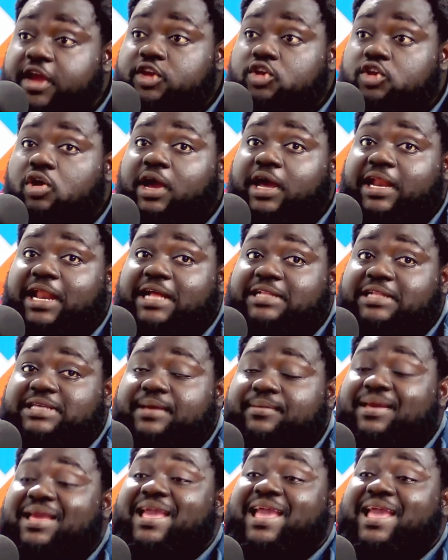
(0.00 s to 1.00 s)
at that time,
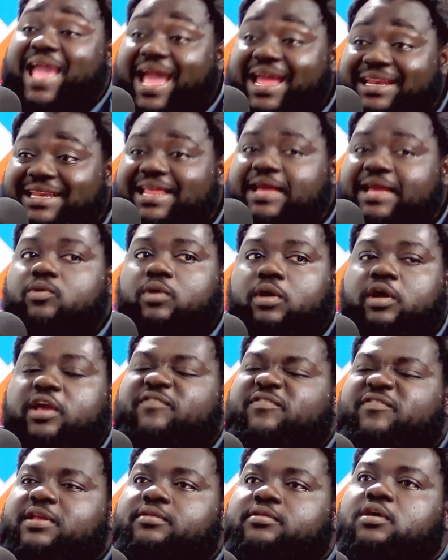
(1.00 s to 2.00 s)
and they were
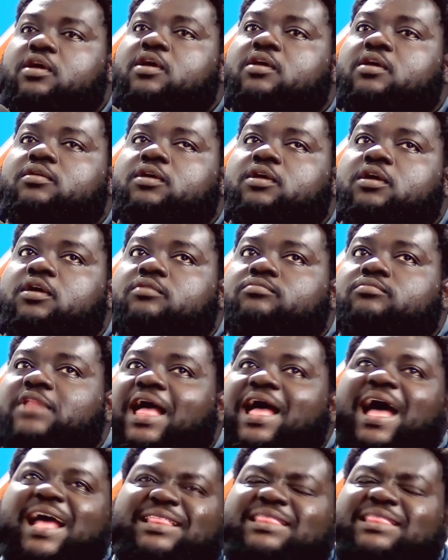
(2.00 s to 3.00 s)
even. I
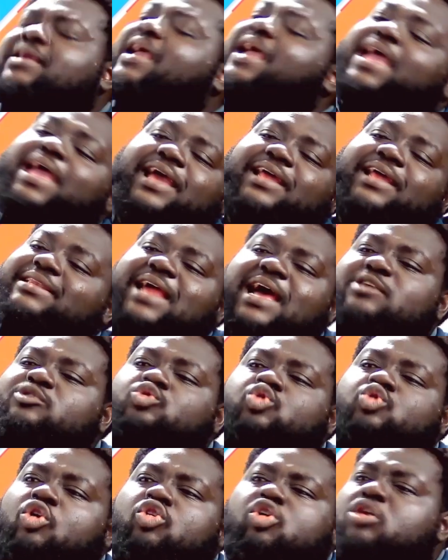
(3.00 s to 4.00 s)
think Dance God
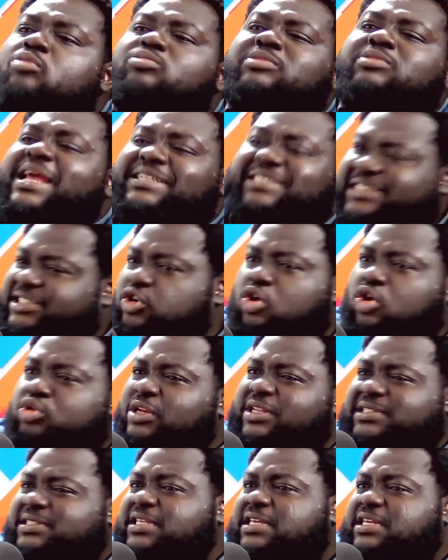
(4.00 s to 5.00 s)
Lord Munechi, only
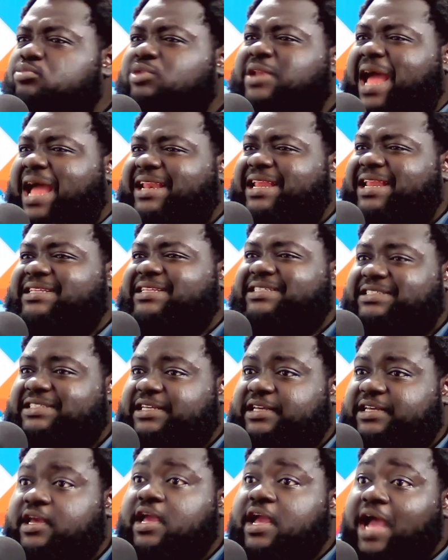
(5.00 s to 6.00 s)
Ziggy Muna Adianichi.
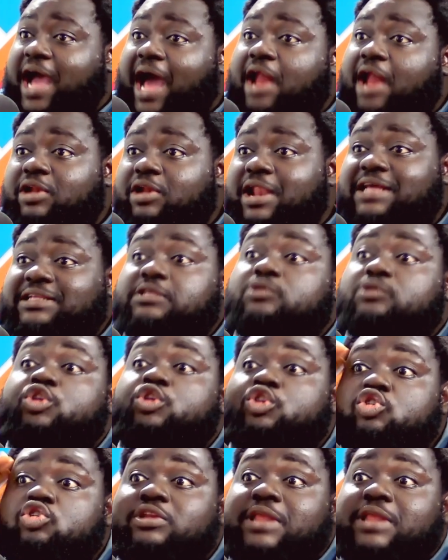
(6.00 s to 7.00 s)
A lot of dancers who knew
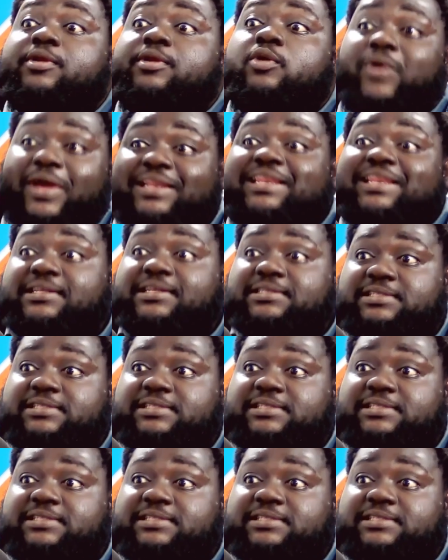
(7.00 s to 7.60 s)
them, they were dancing.